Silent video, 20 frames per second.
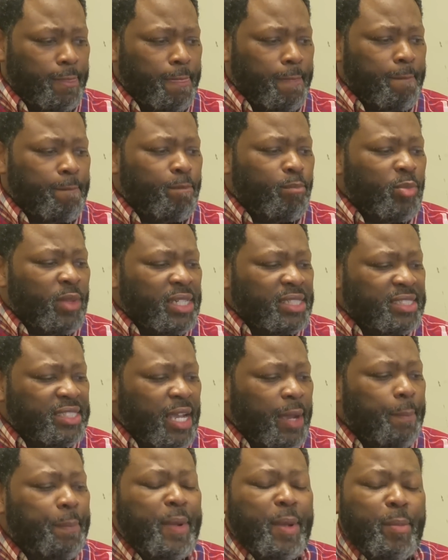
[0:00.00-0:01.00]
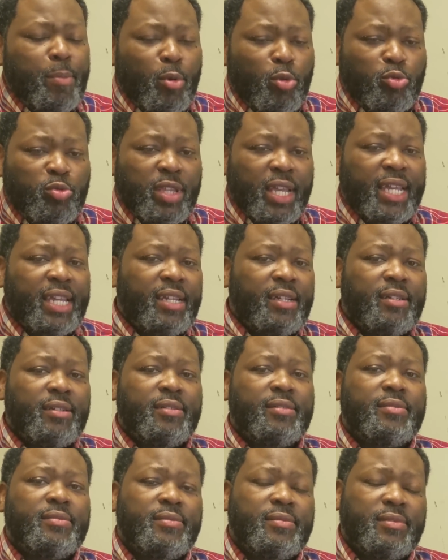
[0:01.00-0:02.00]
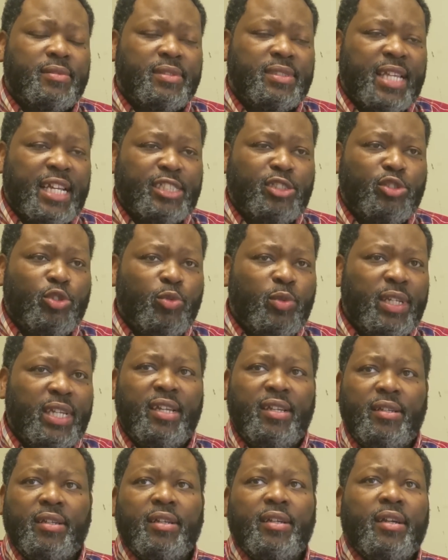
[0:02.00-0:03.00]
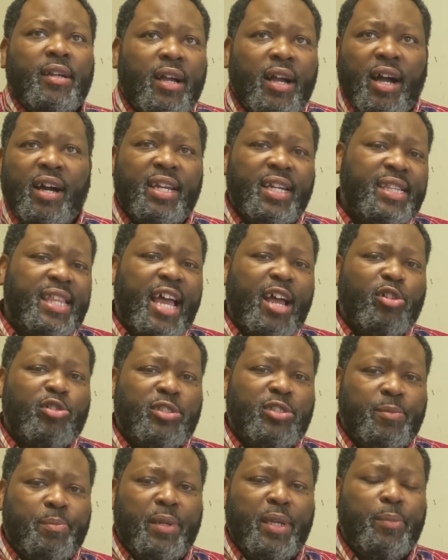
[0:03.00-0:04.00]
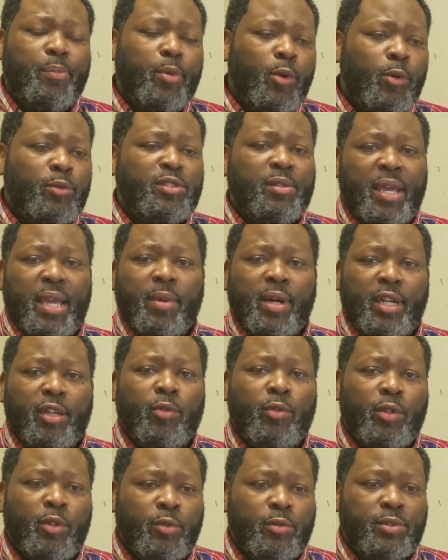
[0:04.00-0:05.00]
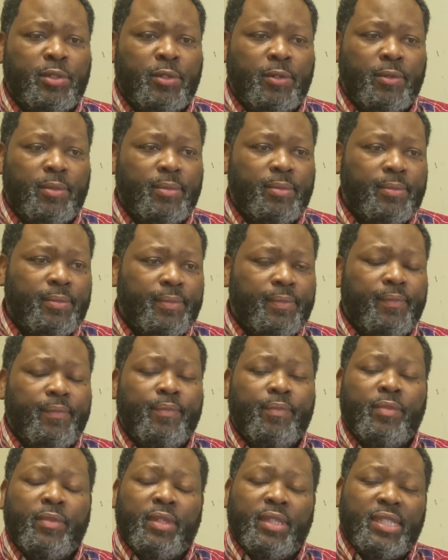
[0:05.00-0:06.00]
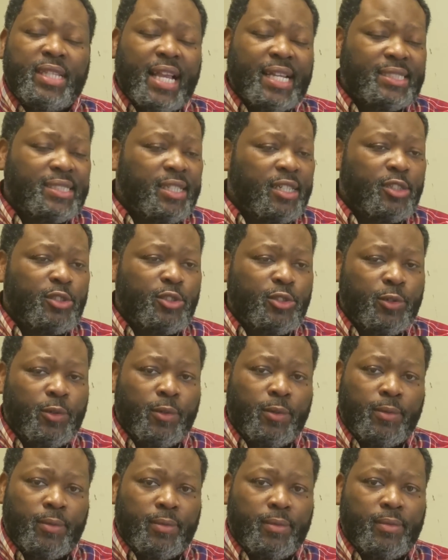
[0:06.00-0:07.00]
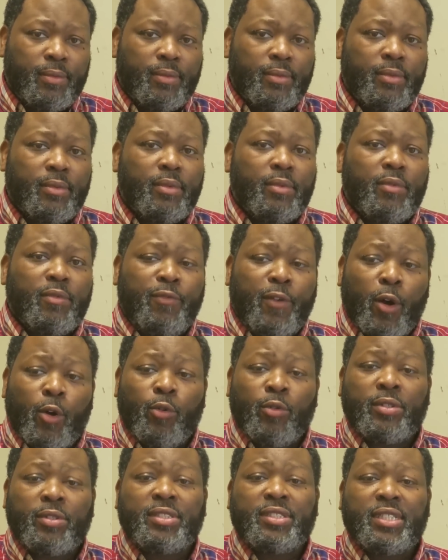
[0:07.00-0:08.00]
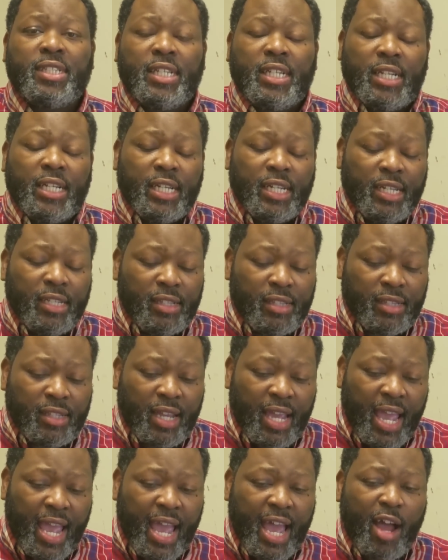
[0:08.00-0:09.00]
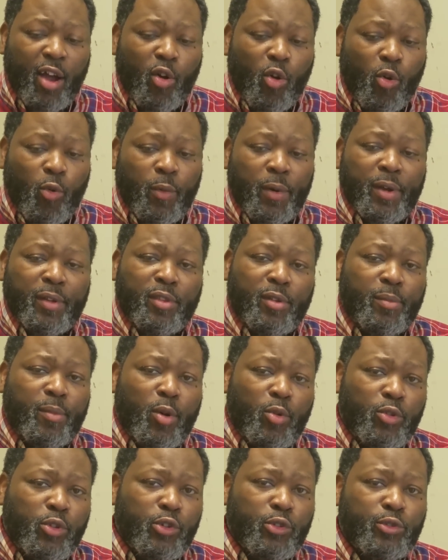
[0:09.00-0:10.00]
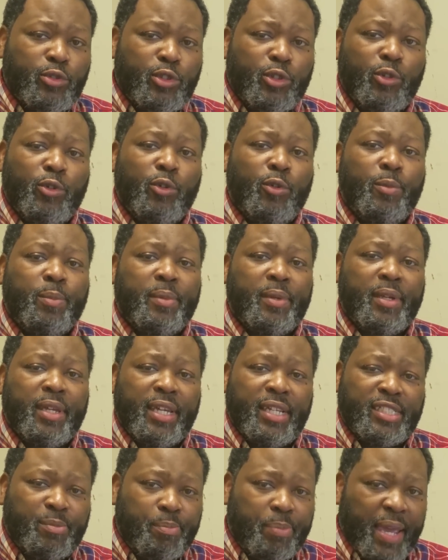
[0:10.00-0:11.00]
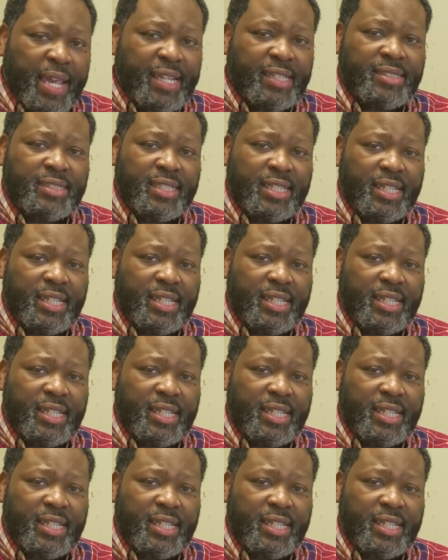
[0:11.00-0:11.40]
Next, let's talk about community. Community is a big thing. Some people think that you need 100,000 people to make money on YouTube.